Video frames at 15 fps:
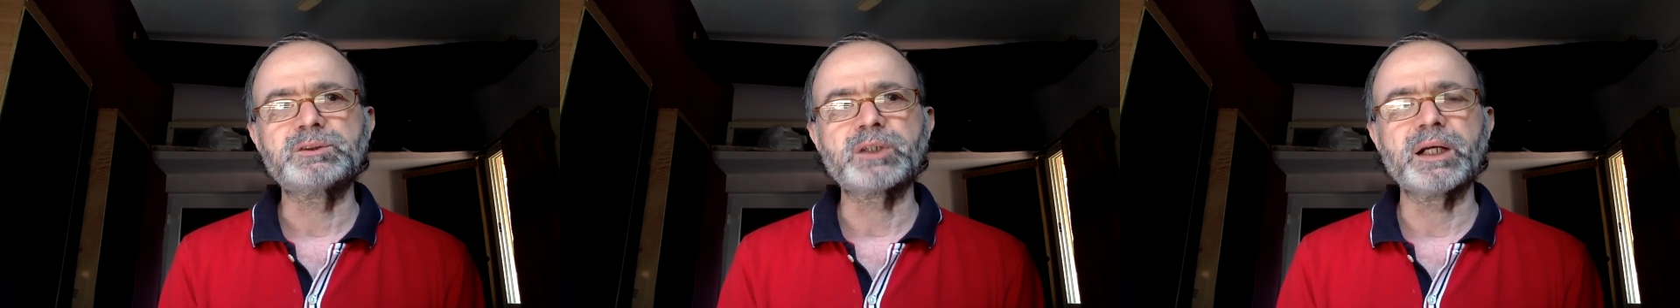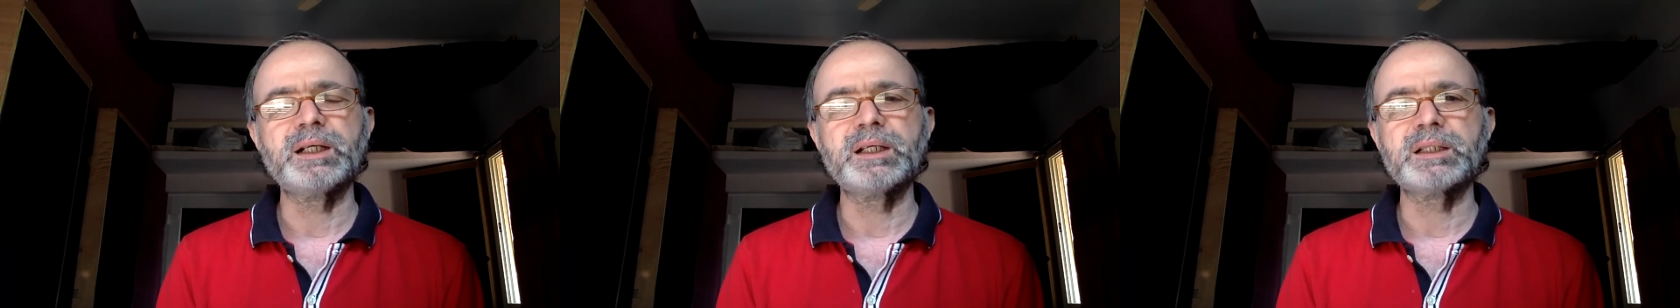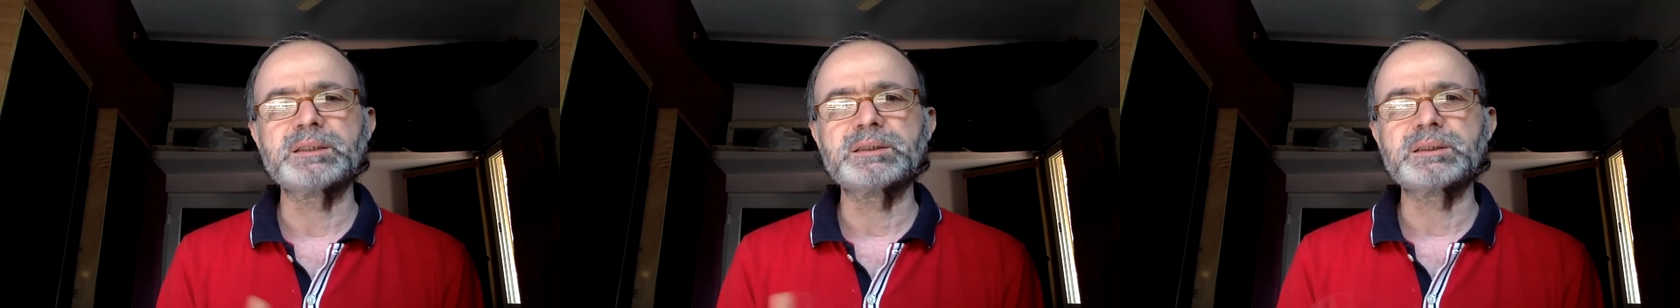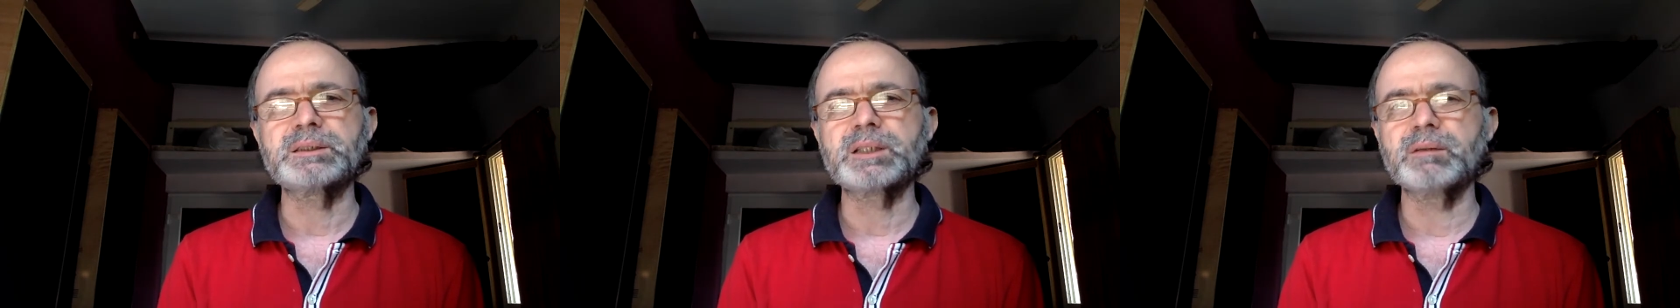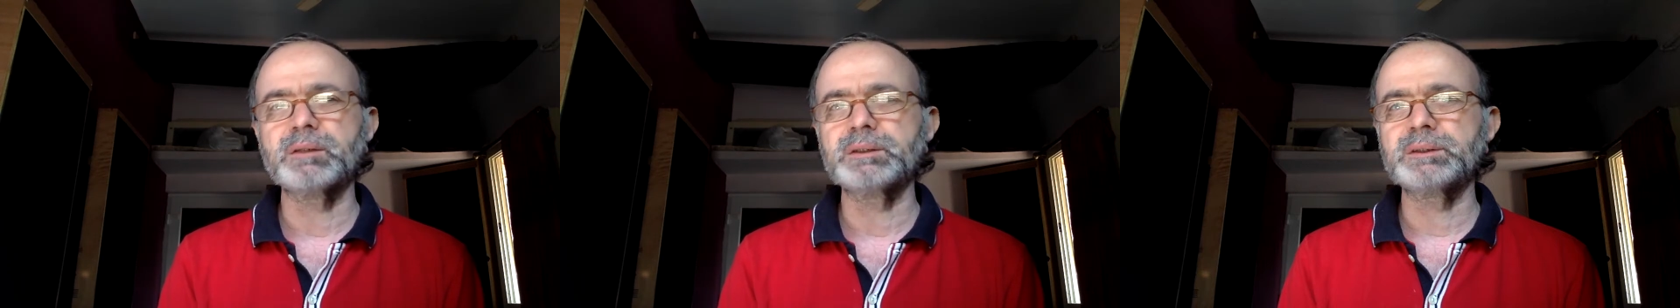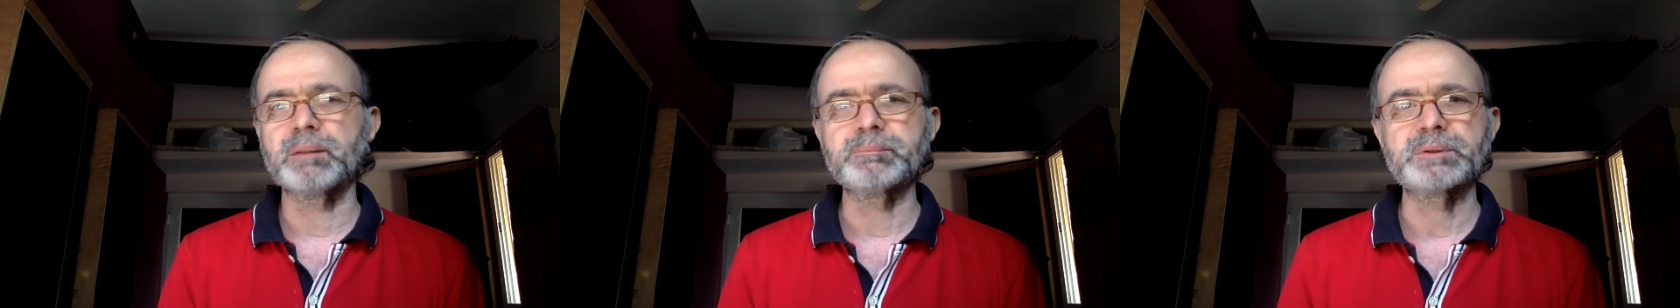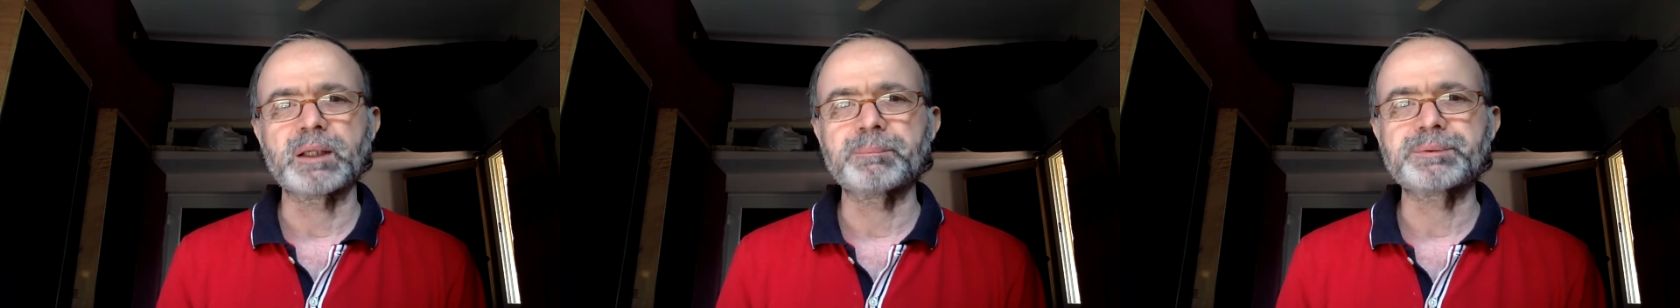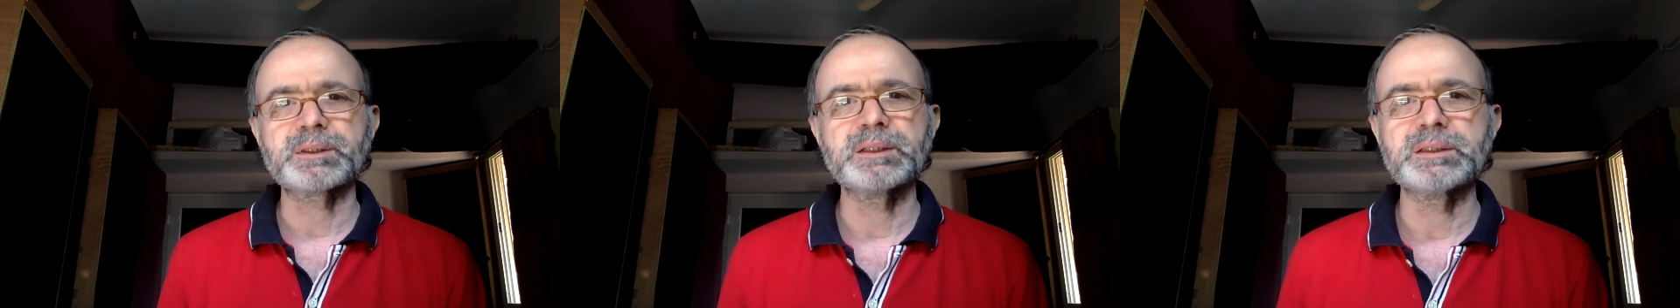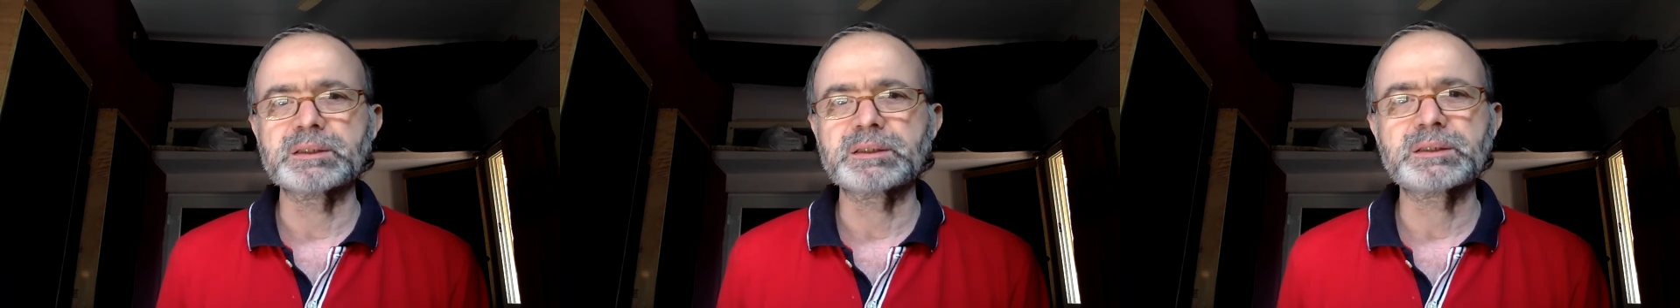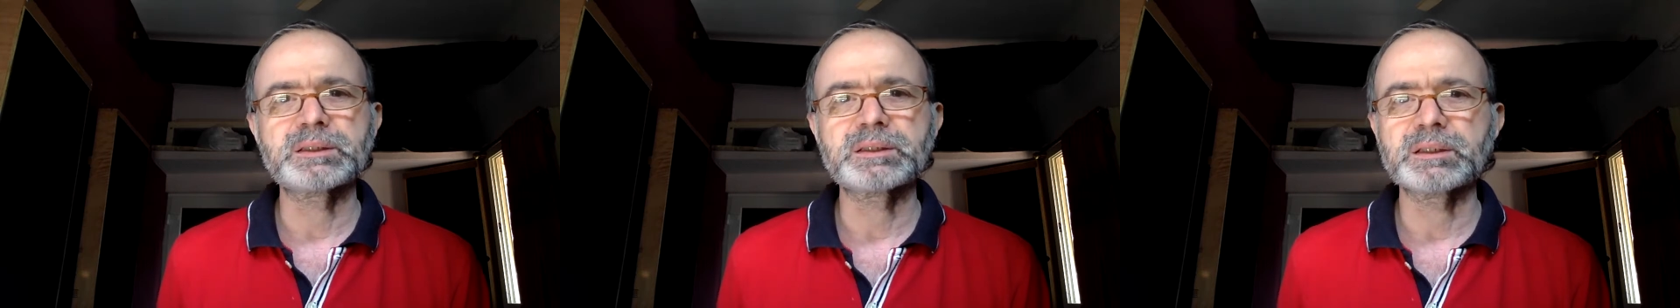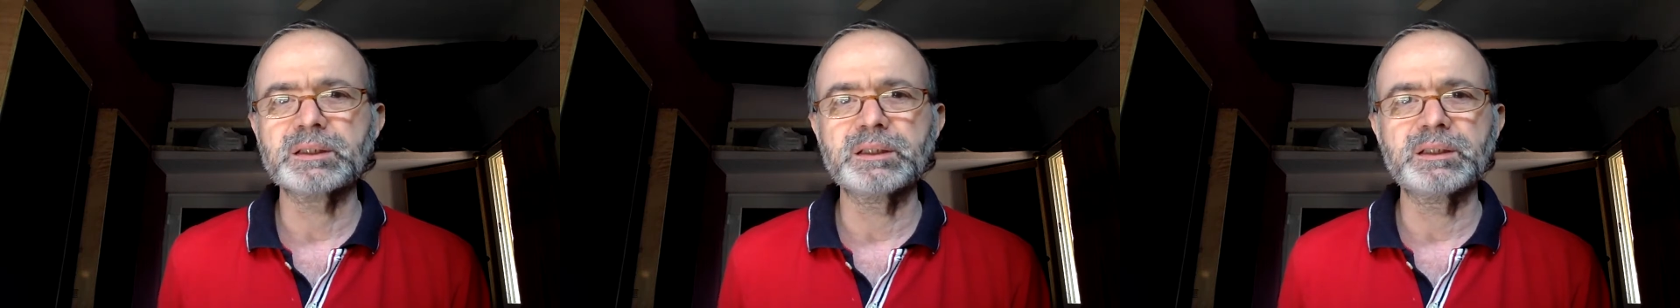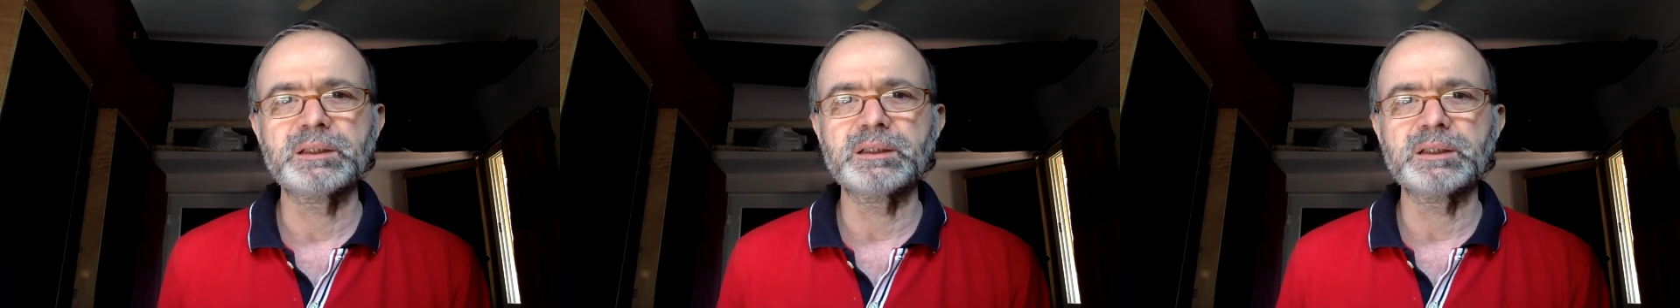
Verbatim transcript: child has discovered some substance in